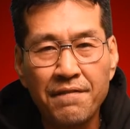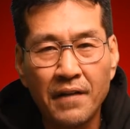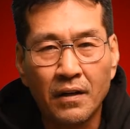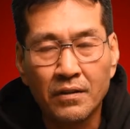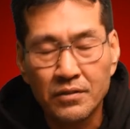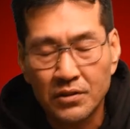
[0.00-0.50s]

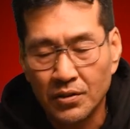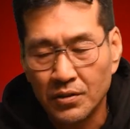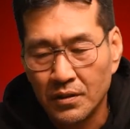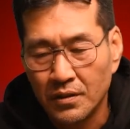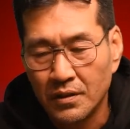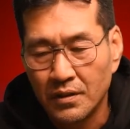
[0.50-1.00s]
felt
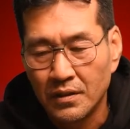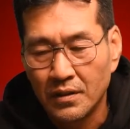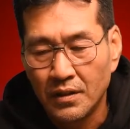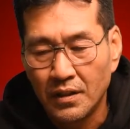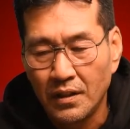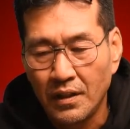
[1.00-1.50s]

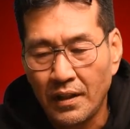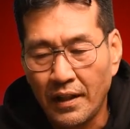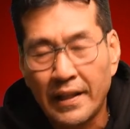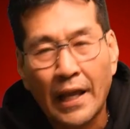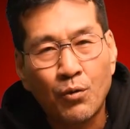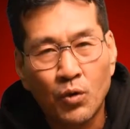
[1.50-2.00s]

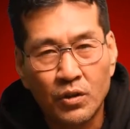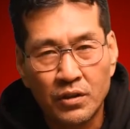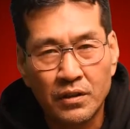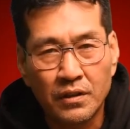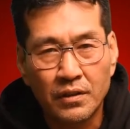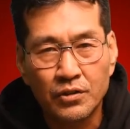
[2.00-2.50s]
that they were
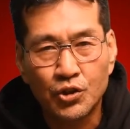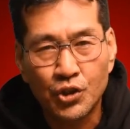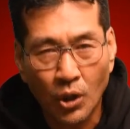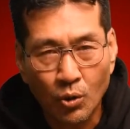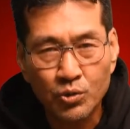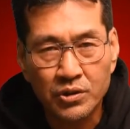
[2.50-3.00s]
the
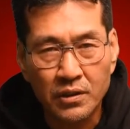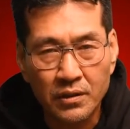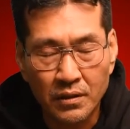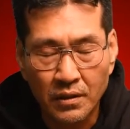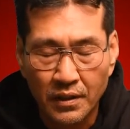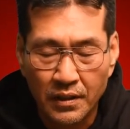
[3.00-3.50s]

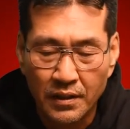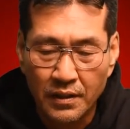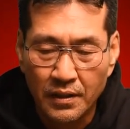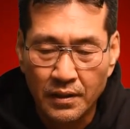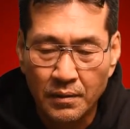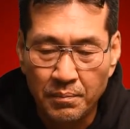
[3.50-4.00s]
chosen
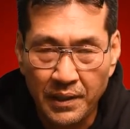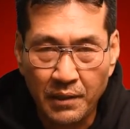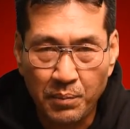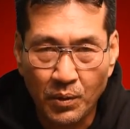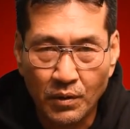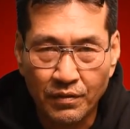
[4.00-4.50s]

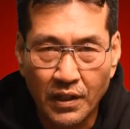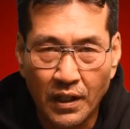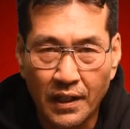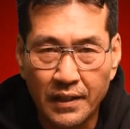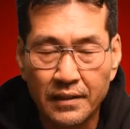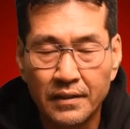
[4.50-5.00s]
people of
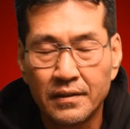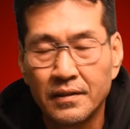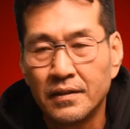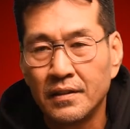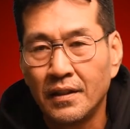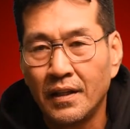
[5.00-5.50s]
God
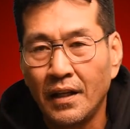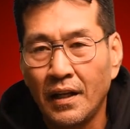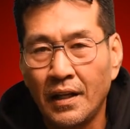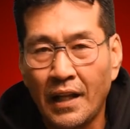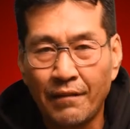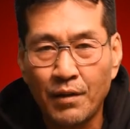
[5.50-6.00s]

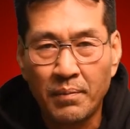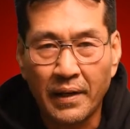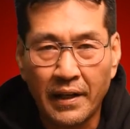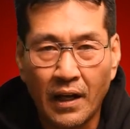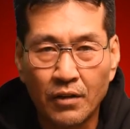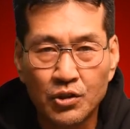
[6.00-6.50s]
and
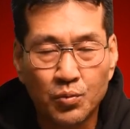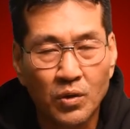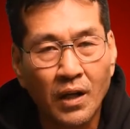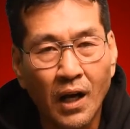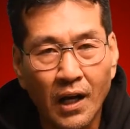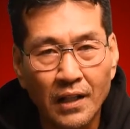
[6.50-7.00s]
everybody else
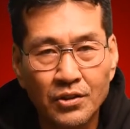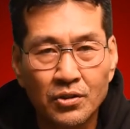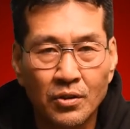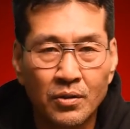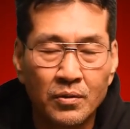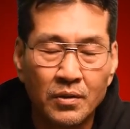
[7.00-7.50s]
were not.
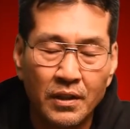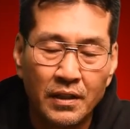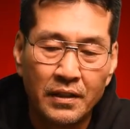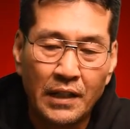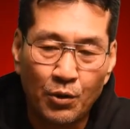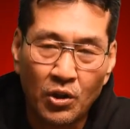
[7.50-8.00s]
So
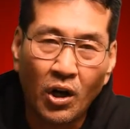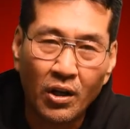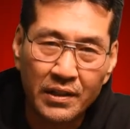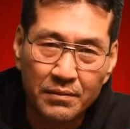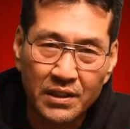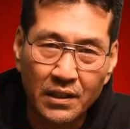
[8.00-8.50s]
they would
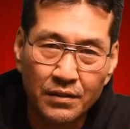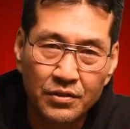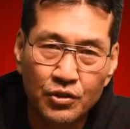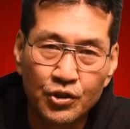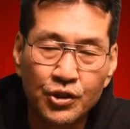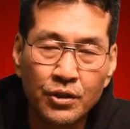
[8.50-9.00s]
call
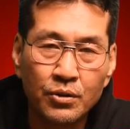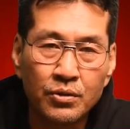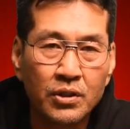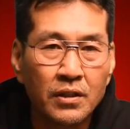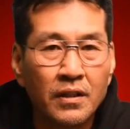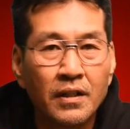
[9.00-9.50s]
themselves the
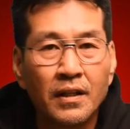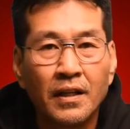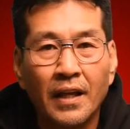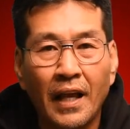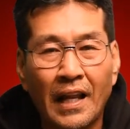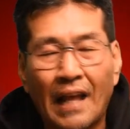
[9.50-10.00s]
Jews,
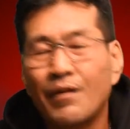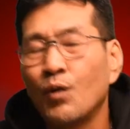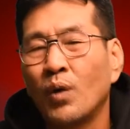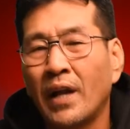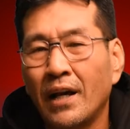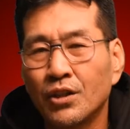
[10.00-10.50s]
and
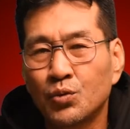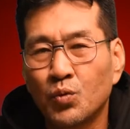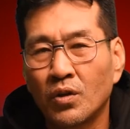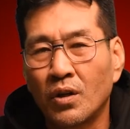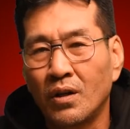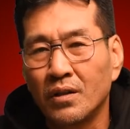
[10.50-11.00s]
everyone else
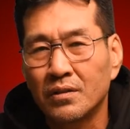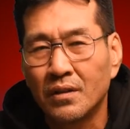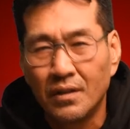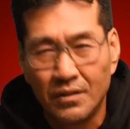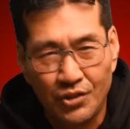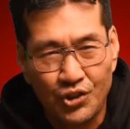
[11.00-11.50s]
were
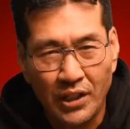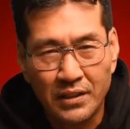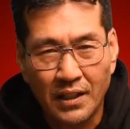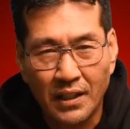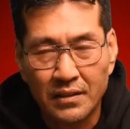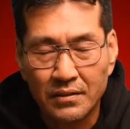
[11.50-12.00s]
called the
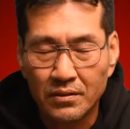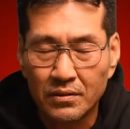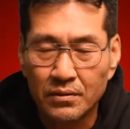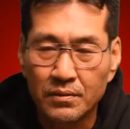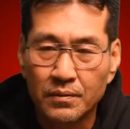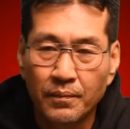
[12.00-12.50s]

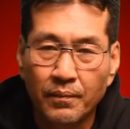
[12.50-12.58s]
Gentiles.